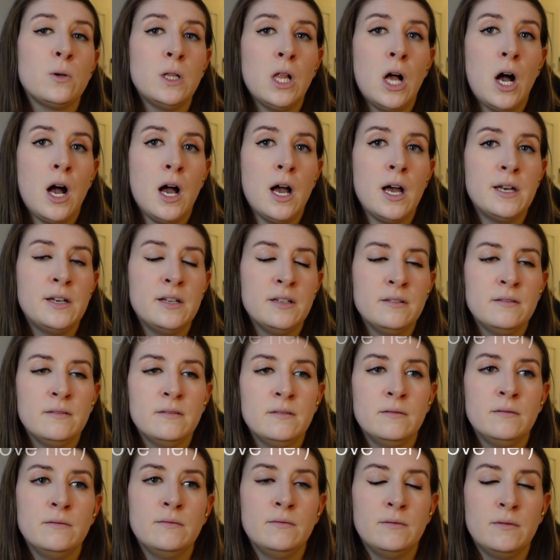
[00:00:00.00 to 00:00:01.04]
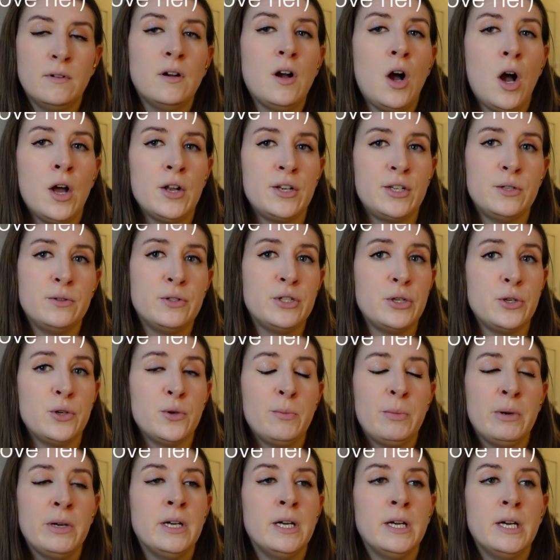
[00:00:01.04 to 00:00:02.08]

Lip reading: Claude on YouTube